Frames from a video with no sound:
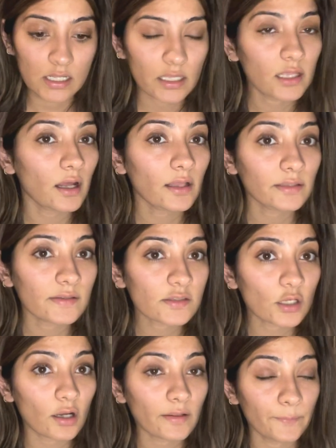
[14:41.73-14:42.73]
Yeah, that's
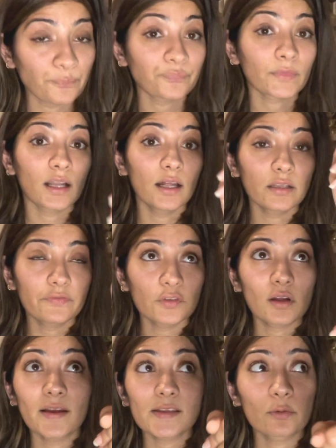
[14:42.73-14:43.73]
all. And if you
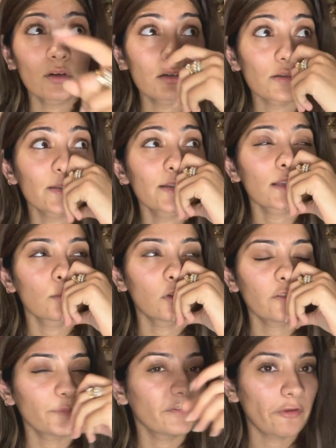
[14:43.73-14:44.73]
guys want to see some
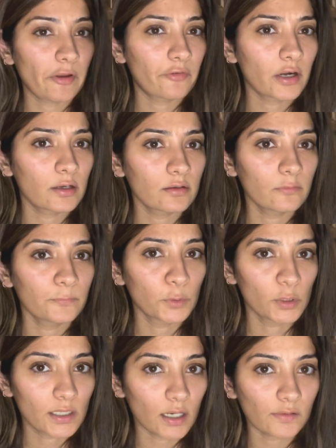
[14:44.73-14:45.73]
of my favorite
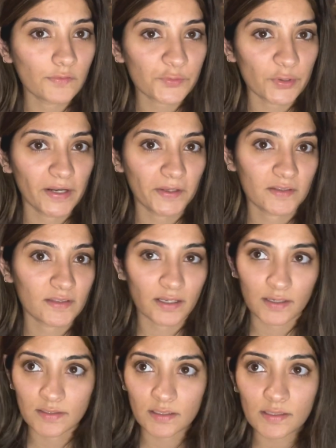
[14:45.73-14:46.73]
workouts or
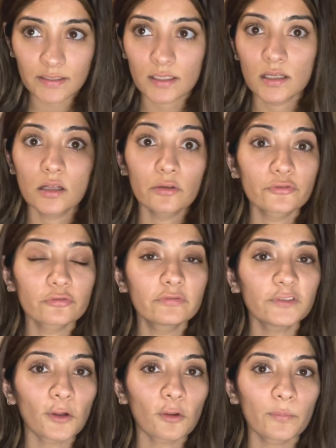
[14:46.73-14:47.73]
exercises, do
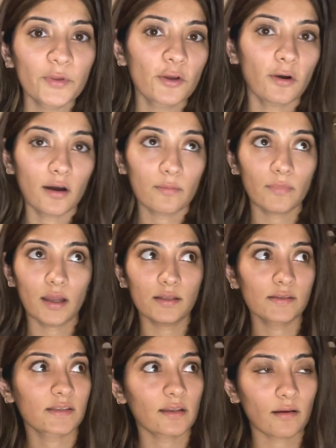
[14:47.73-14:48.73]
follow me on my
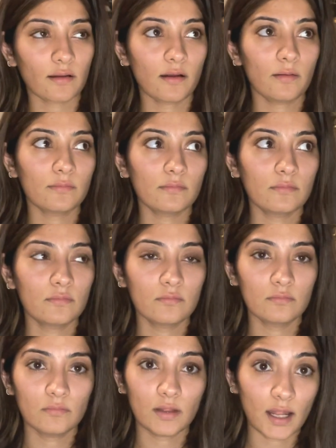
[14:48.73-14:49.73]
Instagram
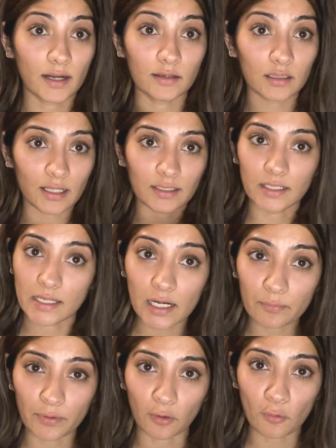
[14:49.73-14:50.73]
handle. I'll link
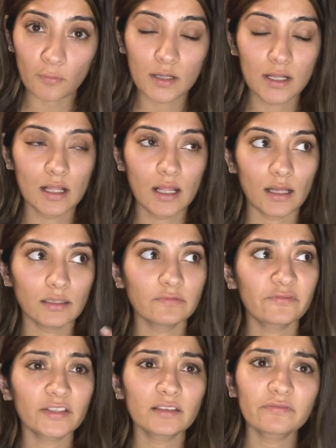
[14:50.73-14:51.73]
it below, and
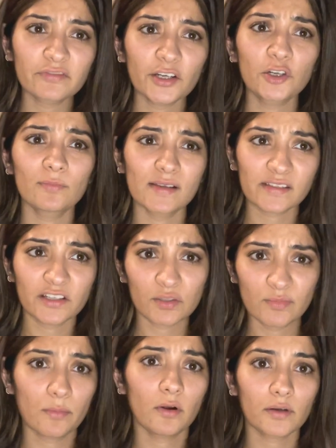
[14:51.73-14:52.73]
feel free to message
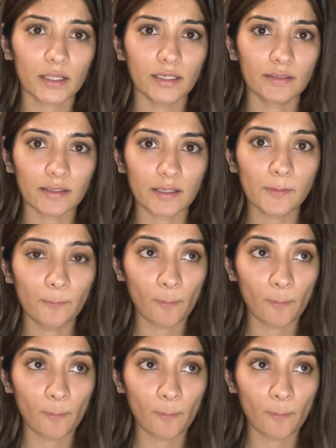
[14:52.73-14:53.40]
me about anything.